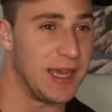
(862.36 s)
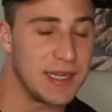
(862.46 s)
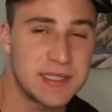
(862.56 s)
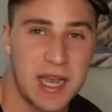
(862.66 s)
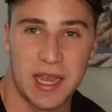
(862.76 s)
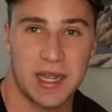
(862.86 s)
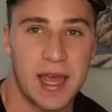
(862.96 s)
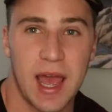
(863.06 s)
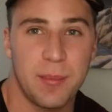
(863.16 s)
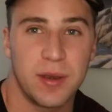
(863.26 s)
and it's not gonna
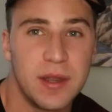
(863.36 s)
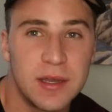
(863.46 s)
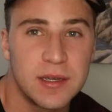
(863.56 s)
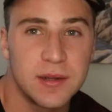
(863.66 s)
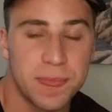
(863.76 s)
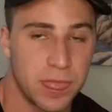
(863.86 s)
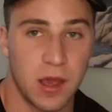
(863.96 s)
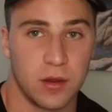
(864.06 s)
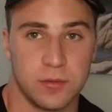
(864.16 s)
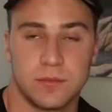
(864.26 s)
happen.
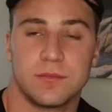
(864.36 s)
No.